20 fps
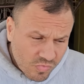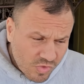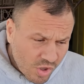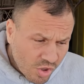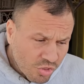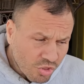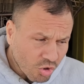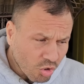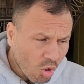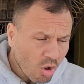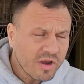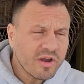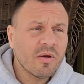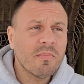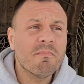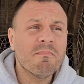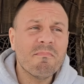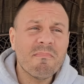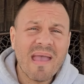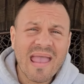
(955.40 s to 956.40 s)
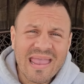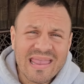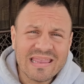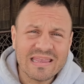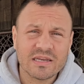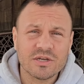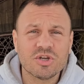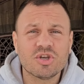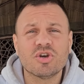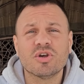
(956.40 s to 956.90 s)
the lawyer
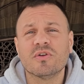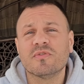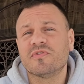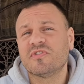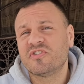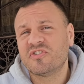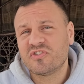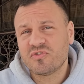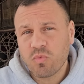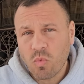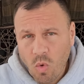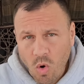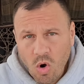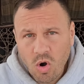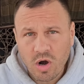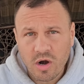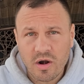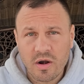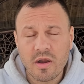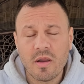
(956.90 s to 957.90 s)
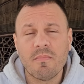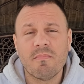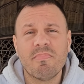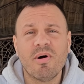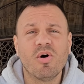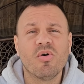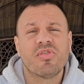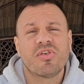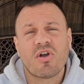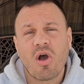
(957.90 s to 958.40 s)
Megan could have sworn
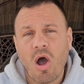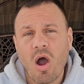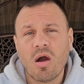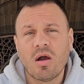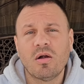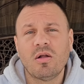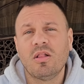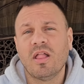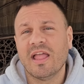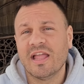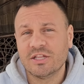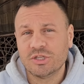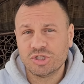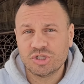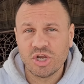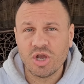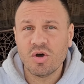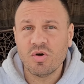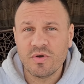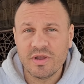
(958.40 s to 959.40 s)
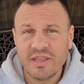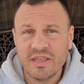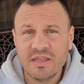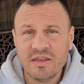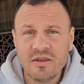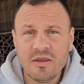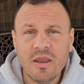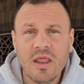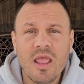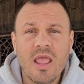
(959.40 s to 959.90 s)
both Carl and Joe
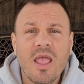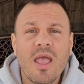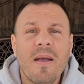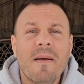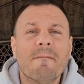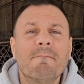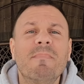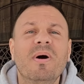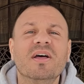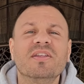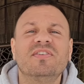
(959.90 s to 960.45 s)
in, but